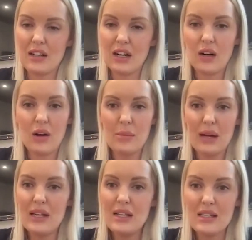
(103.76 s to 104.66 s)
a client
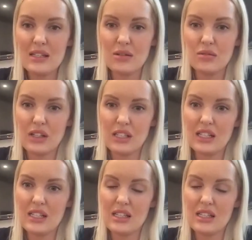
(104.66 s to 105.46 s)
base already.